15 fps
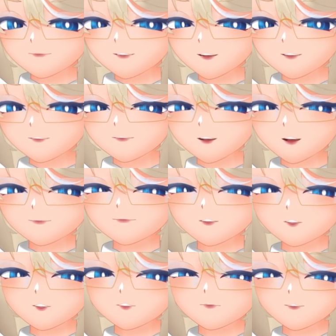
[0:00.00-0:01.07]
his that I've
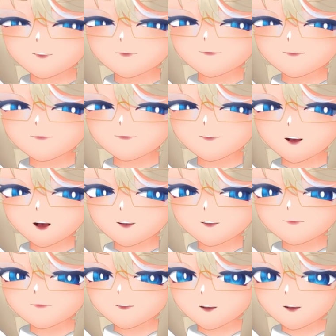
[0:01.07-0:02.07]
noticed where he would say he would